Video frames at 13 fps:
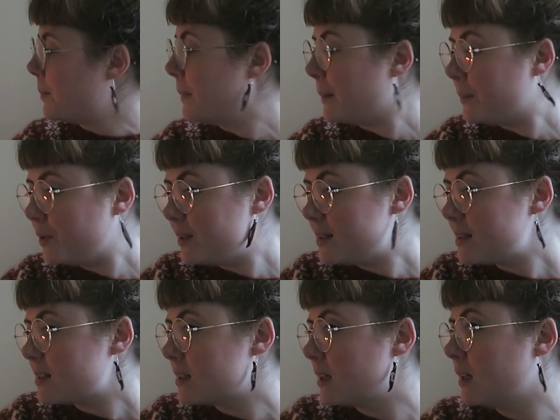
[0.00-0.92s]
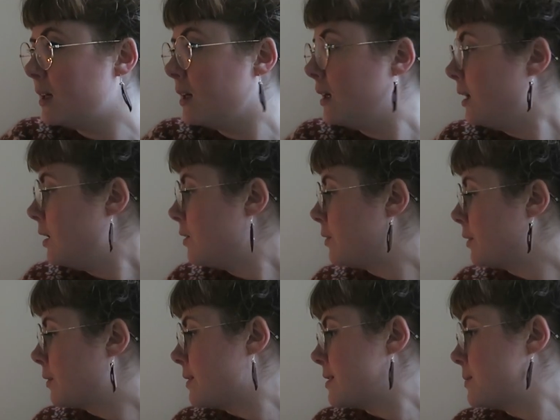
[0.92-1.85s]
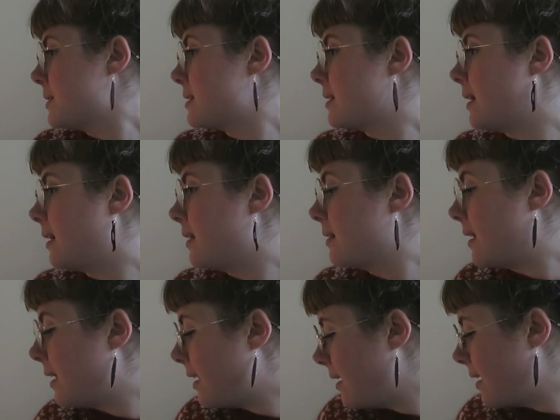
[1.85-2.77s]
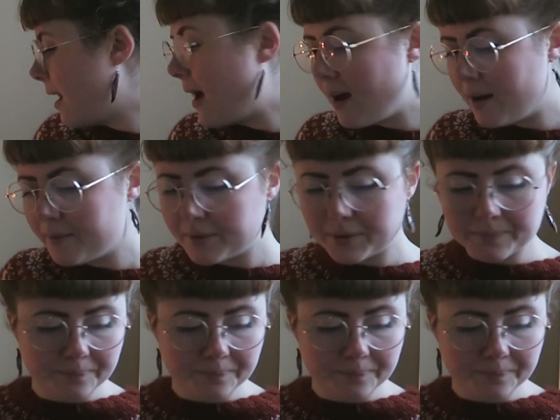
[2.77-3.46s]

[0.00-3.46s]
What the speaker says: memories from Christmas that I have,